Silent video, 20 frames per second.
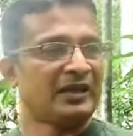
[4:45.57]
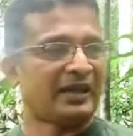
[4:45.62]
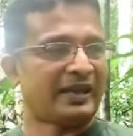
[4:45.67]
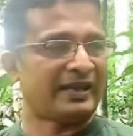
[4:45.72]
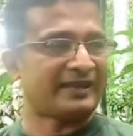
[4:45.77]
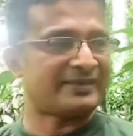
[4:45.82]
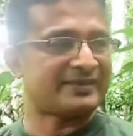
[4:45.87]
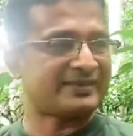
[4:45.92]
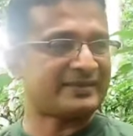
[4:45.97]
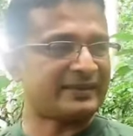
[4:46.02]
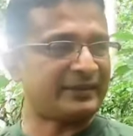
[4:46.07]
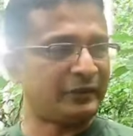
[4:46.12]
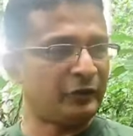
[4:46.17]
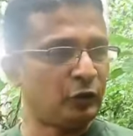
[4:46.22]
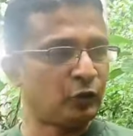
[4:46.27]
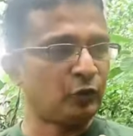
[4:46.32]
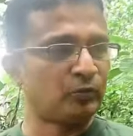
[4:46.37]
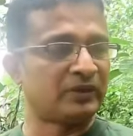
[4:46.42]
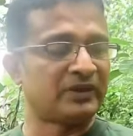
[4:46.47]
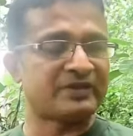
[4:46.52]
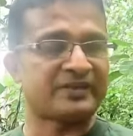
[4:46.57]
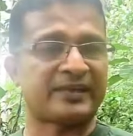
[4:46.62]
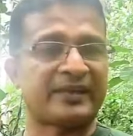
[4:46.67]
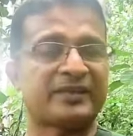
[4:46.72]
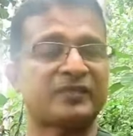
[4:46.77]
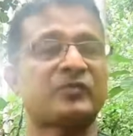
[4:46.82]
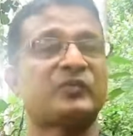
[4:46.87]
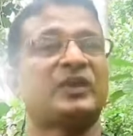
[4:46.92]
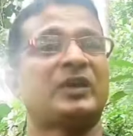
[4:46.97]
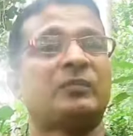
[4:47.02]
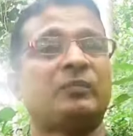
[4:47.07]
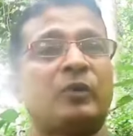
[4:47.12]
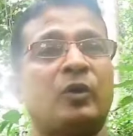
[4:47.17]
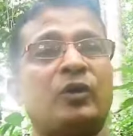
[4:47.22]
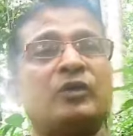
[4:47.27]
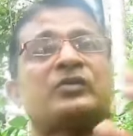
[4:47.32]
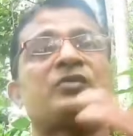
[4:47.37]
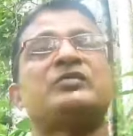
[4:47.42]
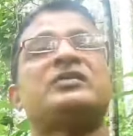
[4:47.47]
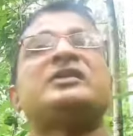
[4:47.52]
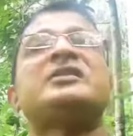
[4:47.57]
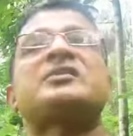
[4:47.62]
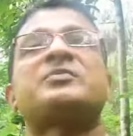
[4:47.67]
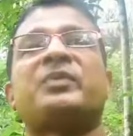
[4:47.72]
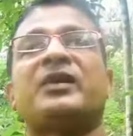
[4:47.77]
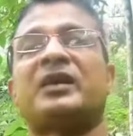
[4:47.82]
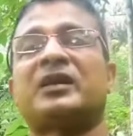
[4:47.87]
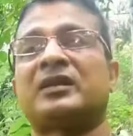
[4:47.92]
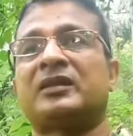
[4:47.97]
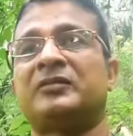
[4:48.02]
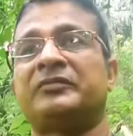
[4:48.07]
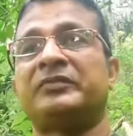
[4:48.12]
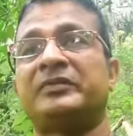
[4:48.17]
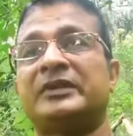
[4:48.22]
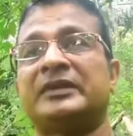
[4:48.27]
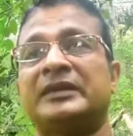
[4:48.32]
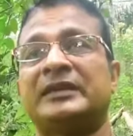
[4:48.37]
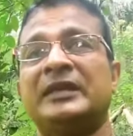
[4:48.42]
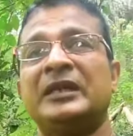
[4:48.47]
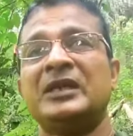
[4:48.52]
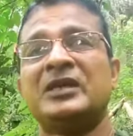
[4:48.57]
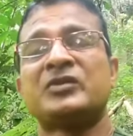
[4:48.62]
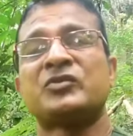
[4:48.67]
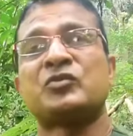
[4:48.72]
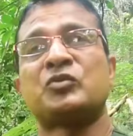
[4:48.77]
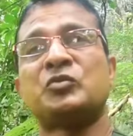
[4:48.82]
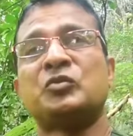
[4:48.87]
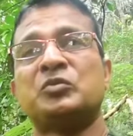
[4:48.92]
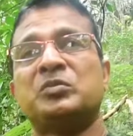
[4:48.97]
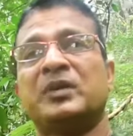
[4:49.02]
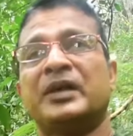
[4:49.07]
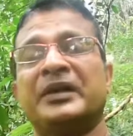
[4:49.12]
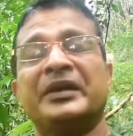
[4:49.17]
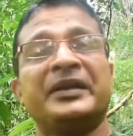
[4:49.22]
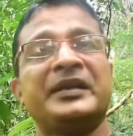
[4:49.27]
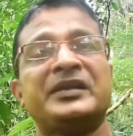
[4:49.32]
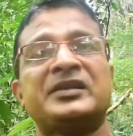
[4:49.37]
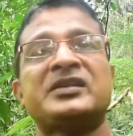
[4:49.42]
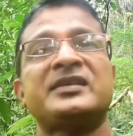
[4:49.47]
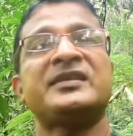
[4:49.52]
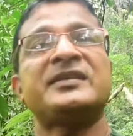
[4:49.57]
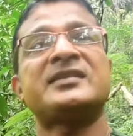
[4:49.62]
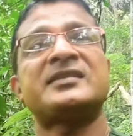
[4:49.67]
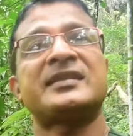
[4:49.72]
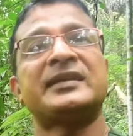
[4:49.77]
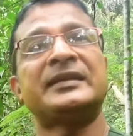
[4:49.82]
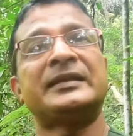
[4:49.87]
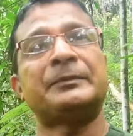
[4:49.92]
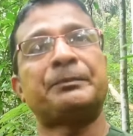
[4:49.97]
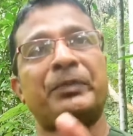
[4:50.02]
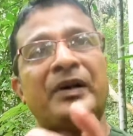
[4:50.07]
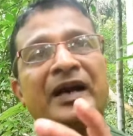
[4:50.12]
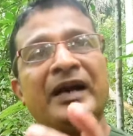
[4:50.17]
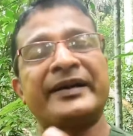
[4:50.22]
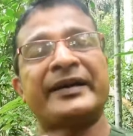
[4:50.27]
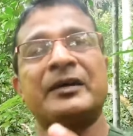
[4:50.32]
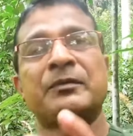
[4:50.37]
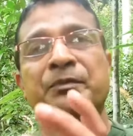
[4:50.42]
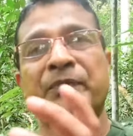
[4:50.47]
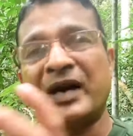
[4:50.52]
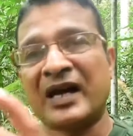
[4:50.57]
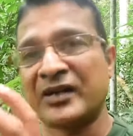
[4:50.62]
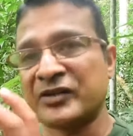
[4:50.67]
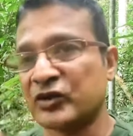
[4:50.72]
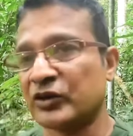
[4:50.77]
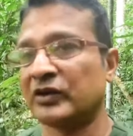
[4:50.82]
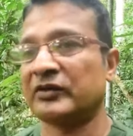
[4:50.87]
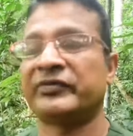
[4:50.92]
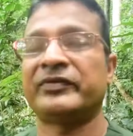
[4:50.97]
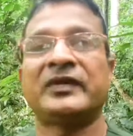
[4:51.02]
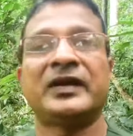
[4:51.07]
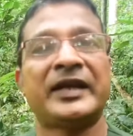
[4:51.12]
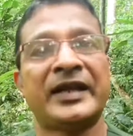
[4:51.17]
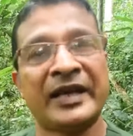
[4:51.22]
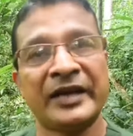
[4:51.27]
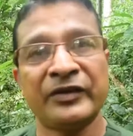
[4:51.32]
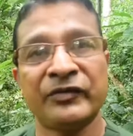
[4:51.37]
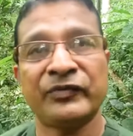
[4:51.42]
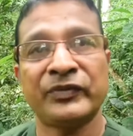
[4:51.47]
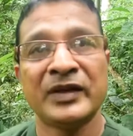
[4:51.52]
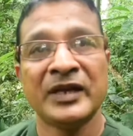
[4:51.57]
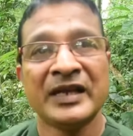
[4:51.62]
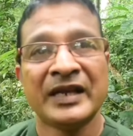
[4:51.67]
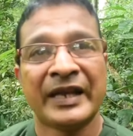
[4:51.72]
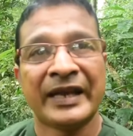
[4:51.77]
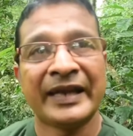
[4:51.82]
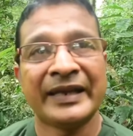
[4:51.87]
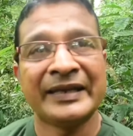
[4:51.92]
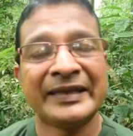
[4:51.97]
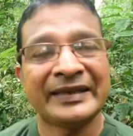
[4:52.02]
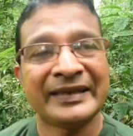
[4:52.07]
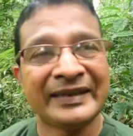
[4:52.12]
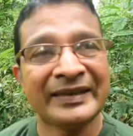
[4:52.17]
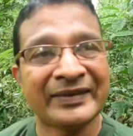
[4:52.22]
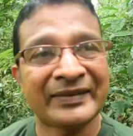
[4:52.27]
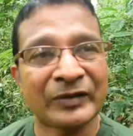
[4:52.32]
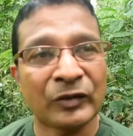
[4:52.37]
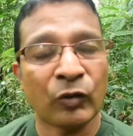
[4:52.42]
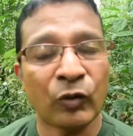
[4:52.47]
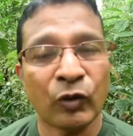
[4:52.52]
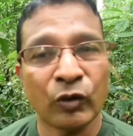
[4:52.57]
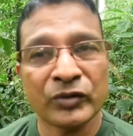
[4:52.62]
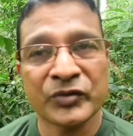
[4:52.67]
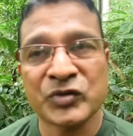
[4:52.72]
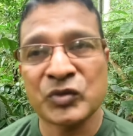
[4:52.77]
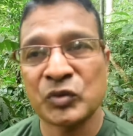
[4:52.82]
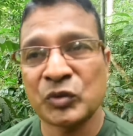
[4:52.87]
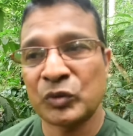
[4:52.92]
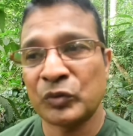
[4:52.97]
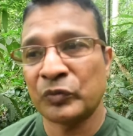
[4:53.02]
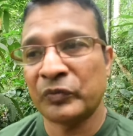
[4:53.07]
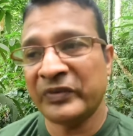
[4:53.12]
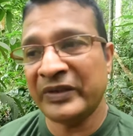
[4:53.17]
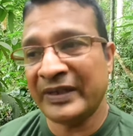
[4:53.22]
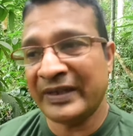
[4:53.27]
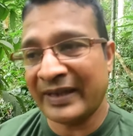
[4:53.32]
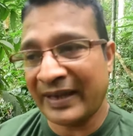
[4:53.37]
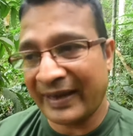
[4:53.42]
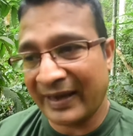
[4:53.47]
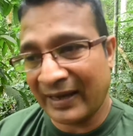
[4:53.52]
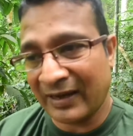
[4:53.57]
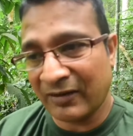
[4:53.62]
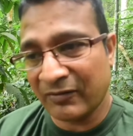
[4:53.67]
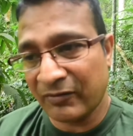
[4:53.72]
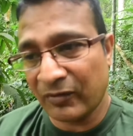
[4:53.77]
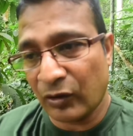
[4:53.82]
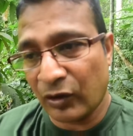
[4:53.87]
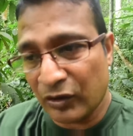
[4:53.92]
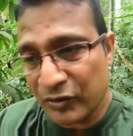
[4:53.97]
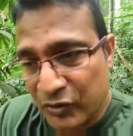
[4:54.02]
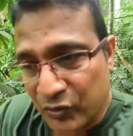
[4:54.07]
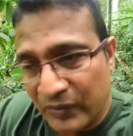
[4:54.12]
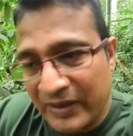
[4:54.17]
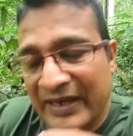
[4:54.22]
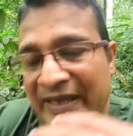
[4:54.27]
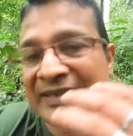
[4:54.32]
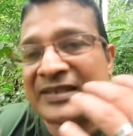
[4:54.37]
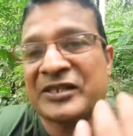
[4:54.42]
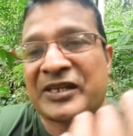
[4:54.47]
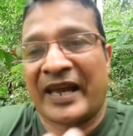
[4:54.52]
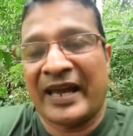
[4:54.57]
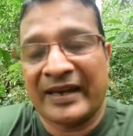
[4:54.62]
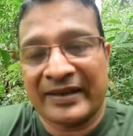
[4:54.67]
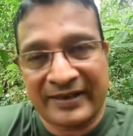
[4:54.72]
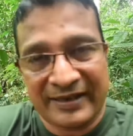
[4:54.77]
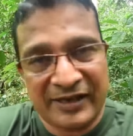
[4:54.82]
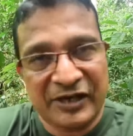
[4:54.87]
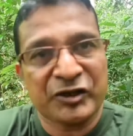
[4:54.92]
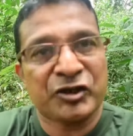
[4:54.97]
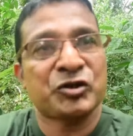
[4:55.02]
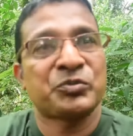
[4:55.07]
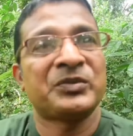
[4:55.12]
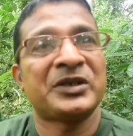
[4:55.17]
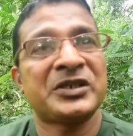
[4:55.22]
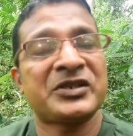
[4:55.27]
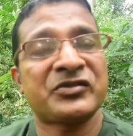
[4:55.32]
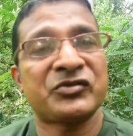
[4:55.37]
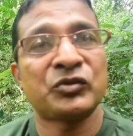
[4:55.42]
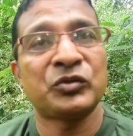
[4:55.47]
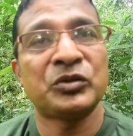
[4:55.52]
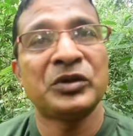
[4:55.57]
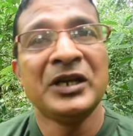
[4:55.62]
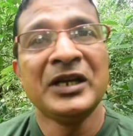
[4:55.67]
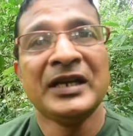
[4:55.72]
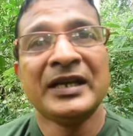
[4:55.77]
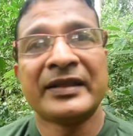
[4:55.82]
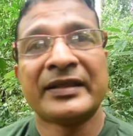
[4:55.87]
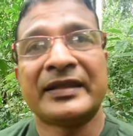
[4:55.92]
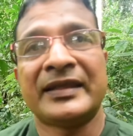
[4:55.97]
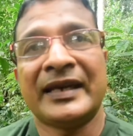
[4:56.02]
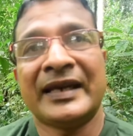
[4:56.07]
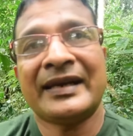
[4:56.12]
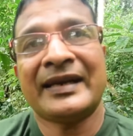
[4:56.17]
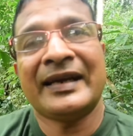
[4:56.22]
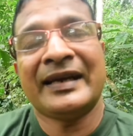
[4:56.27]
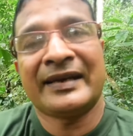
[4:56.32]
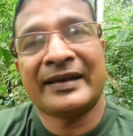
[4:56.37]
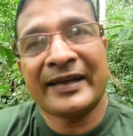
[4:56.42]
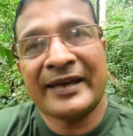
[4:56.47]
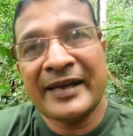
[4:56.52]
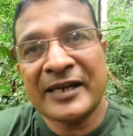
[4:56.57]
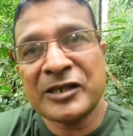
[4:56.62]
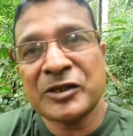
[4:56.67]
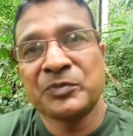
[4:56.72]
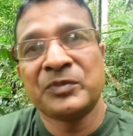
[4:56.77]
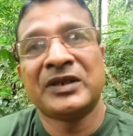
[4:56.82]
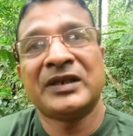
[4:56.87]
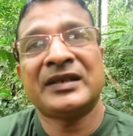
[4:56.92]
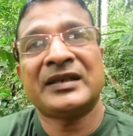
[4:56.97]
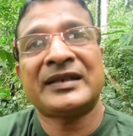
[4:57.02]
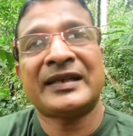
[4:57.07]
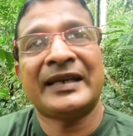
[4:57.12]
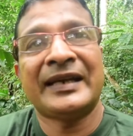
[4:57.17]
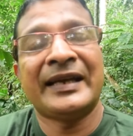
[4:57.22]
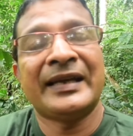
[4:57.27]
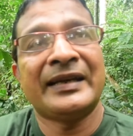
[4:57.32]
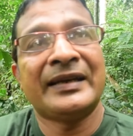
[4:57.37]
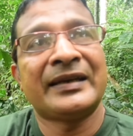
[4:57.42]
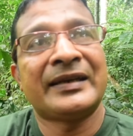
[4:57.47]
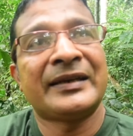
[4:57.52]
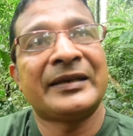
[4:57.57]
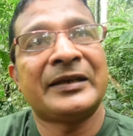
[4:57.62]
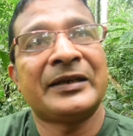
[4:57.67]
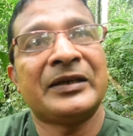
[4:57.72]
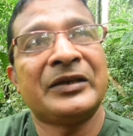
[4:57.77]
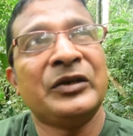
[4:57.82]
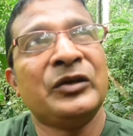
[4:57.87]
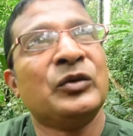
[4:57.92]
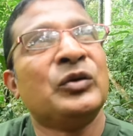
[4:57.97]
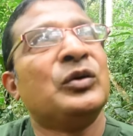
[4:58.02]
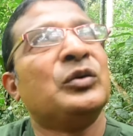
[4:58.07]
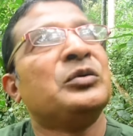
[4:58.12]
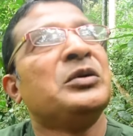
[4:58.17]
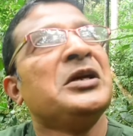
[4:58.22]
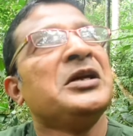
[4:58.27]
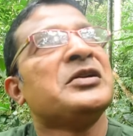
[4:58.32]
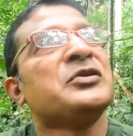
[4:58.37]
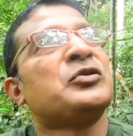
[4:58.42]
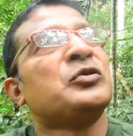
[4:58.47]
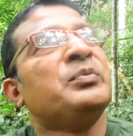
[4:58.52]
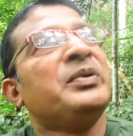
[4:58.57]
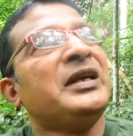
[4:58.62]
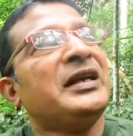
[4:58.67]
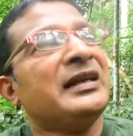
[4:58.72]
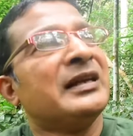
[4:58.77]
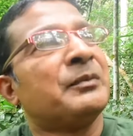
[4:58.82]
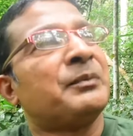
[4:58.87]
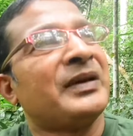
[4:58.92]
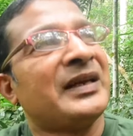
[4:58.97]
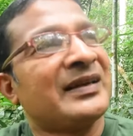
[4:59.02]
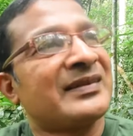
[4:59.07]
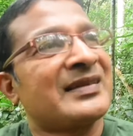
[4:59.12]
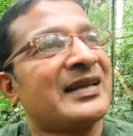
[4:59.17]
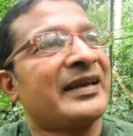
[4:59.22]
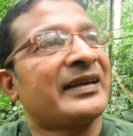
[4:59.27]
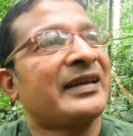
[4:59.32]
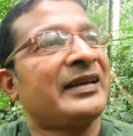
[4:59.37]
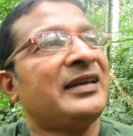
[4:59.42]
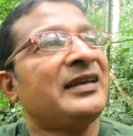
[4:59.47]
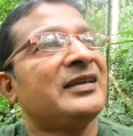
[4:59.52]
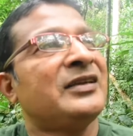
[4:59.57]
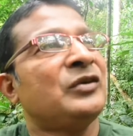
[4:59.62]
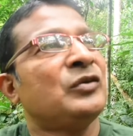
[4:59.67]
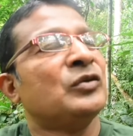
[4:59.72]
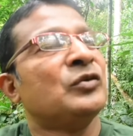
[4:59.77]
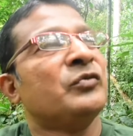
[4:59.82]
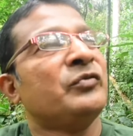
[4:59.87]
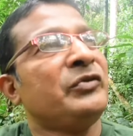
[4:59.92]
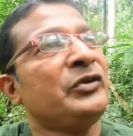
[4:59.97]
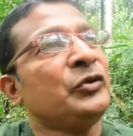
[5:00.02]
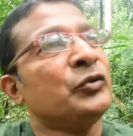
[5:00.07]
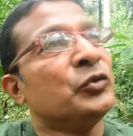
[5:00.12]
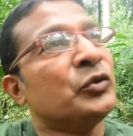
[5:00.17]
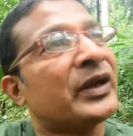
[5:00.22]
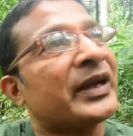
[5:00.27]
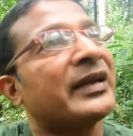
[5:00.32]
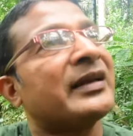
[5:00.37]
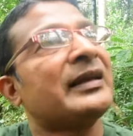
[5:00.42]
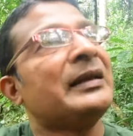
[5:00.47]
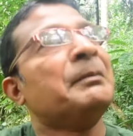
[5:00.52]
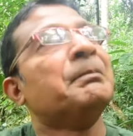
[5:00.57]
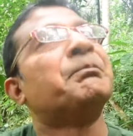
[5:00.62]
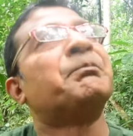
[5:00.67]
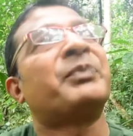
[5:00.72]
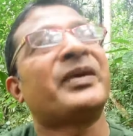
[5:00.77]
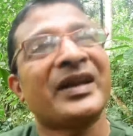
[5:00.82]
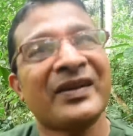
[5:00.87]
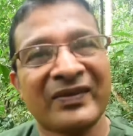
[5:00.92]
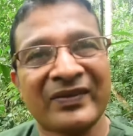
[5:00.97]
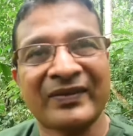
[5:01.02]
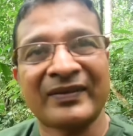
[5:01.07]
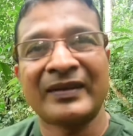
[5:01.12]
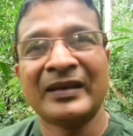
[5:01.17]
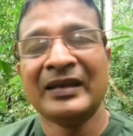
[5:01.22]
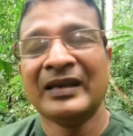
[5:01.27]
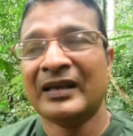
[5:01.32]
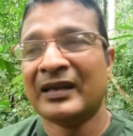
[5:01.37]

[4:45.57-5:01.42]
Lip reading: as humans, as we are born to this part of the world, so nature is a part and parcel of our life, and it is also, we have also an attachment. So that attachment, and to be in a place like here, you get impressed